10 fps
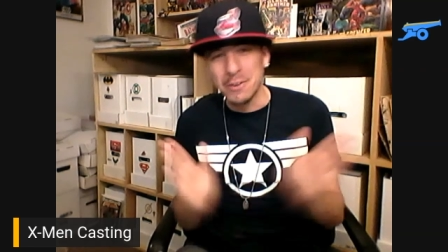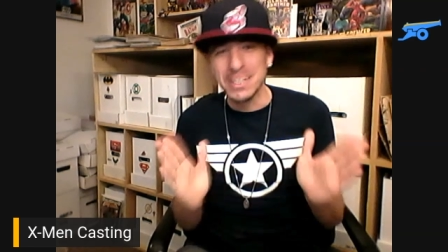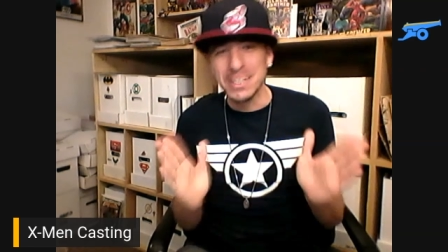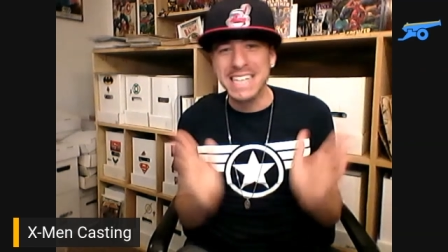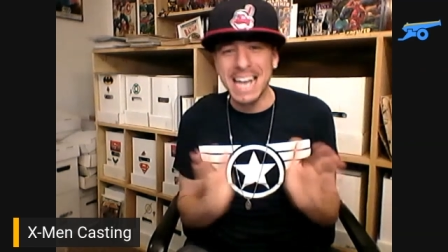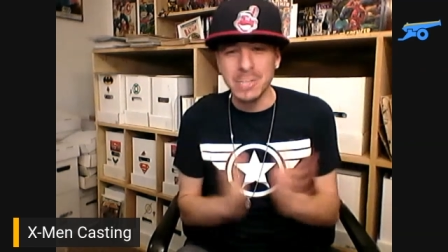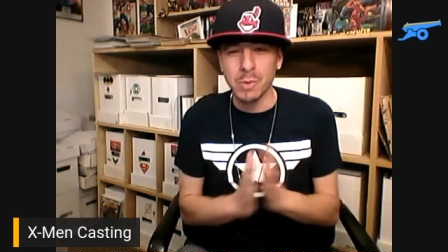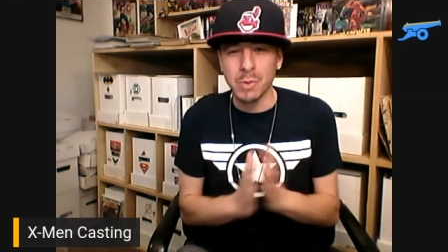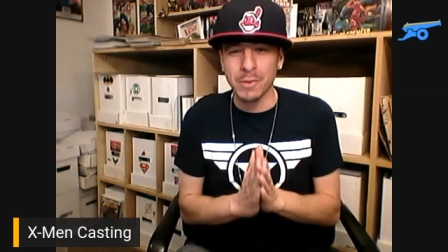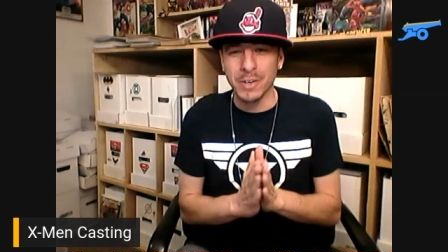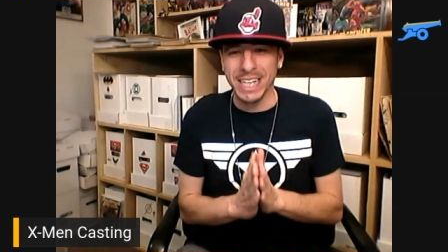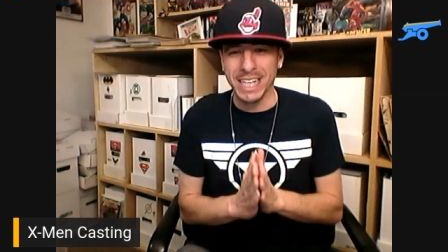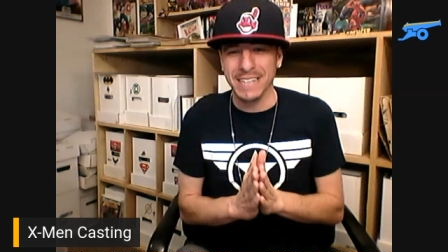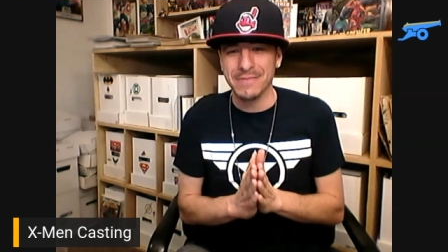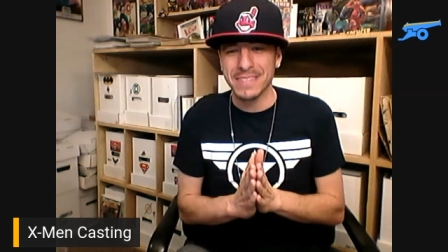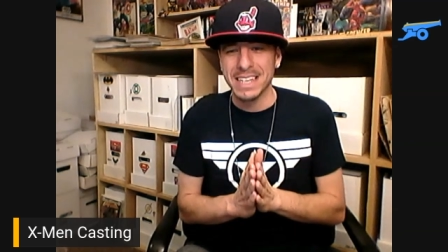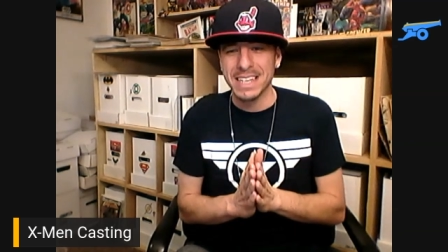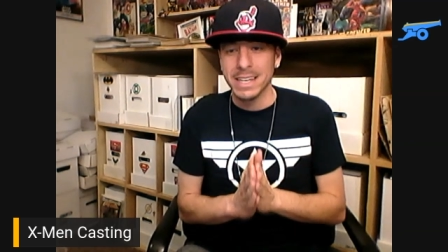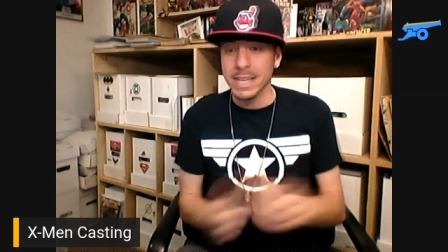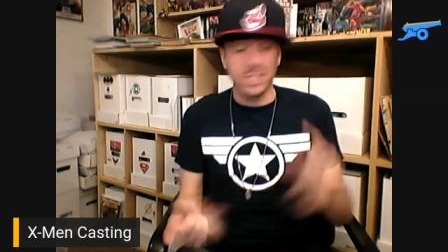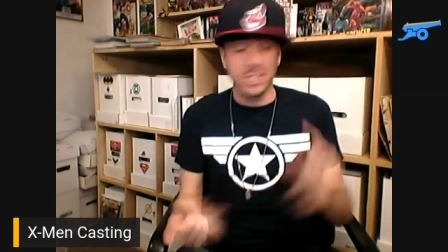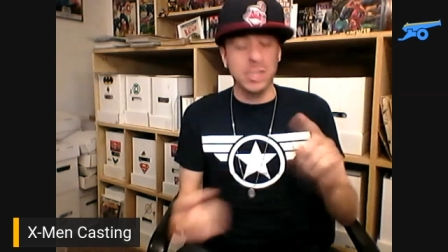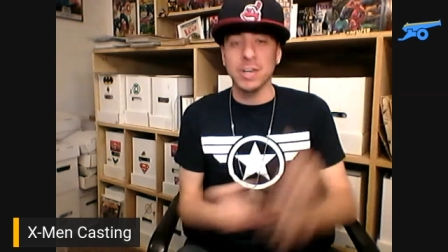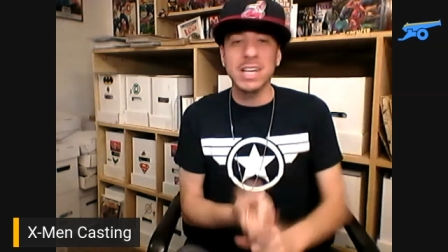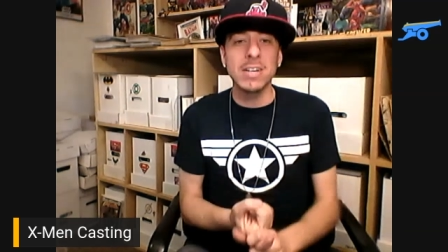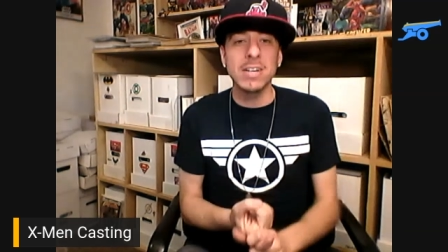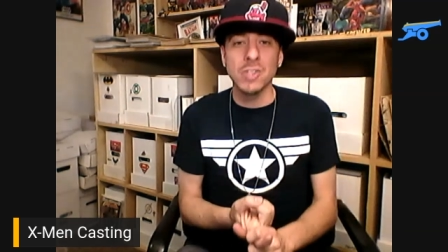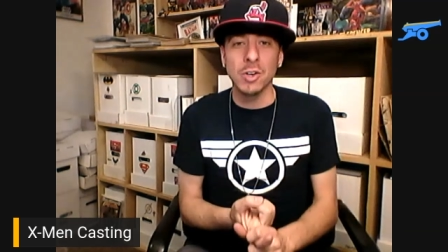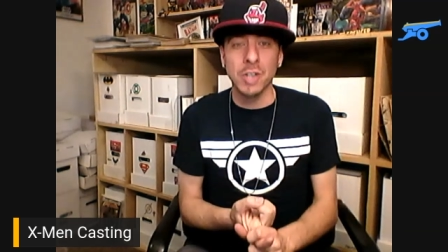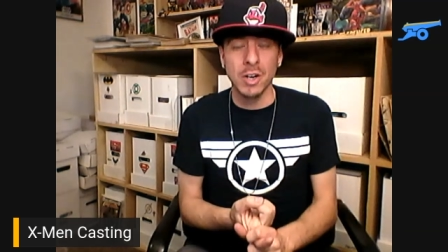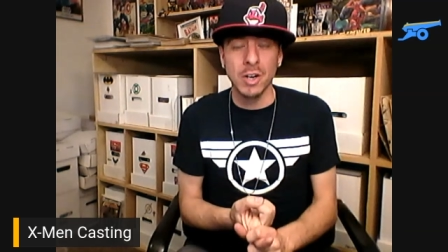for the next Wolverine, he's 30 years old